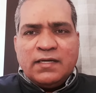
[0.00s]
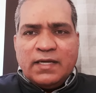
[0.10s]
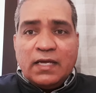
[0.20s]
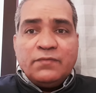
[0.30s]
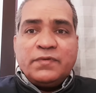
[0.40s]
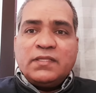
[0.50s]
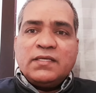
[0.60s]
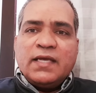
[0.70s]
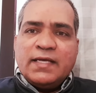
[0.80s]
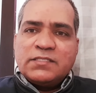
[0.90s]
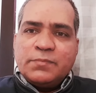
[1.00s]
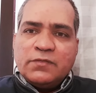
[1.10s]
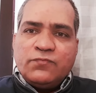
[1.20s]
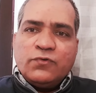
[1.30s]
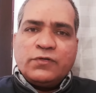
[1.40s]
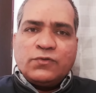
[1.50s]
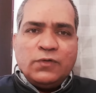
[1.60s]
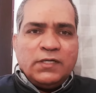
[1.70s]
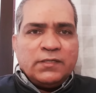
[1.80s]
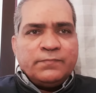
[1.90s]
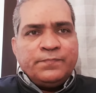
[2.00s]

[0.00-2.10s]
everything has been foretold,